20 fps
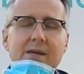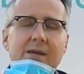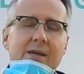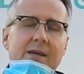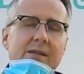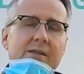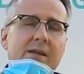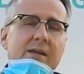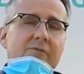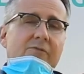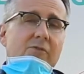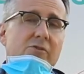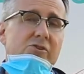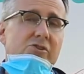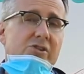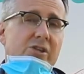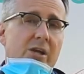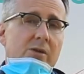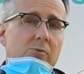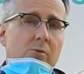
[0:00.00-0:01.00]
And then for
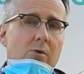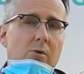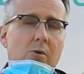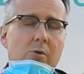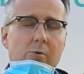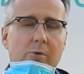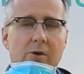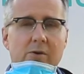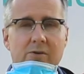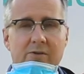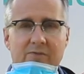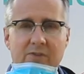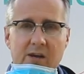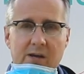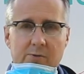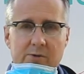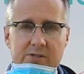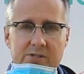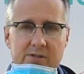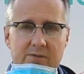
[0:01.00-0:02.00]
general
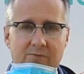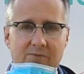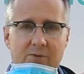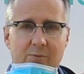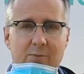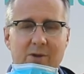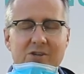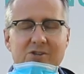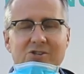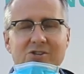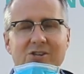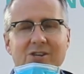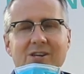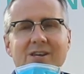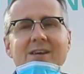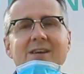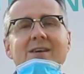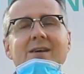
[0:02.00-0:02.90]
coronavirus information,